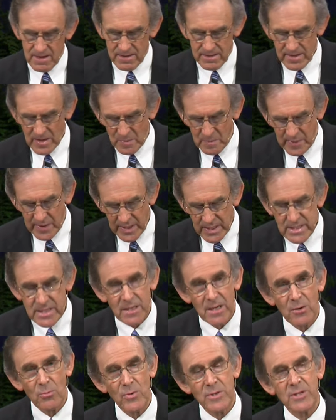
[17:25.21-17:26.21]
Now,
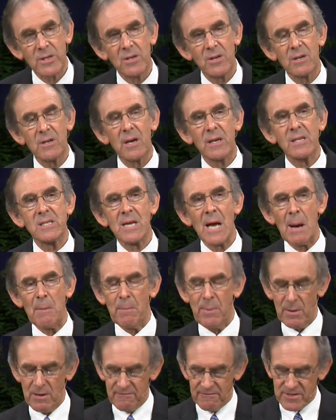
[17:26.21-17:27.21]
Peter was a good
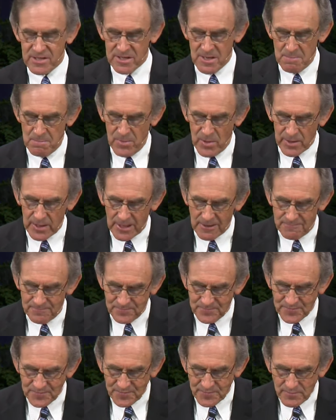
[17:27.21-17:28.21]
example of somebody
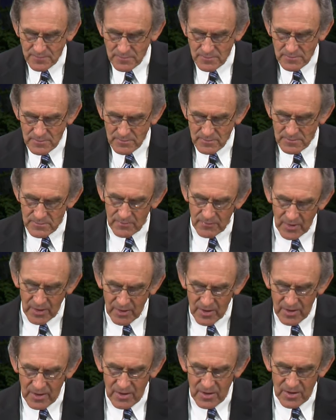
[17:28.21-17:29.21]

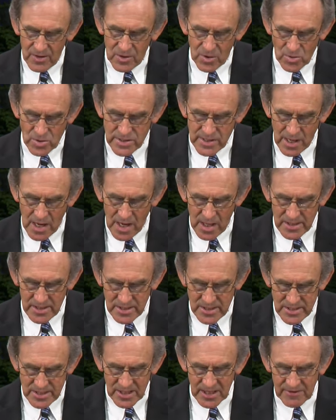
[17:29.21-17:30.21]
whose heart
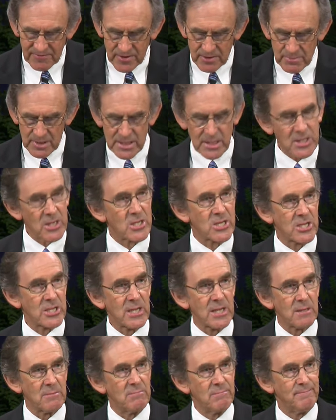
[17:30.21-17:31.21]
deceived him into
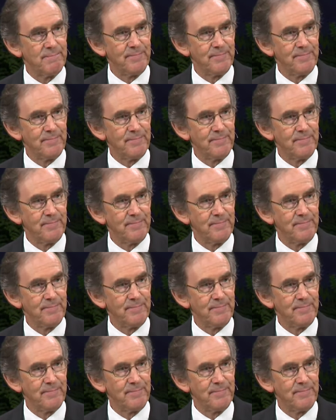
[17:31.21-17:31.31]
sin.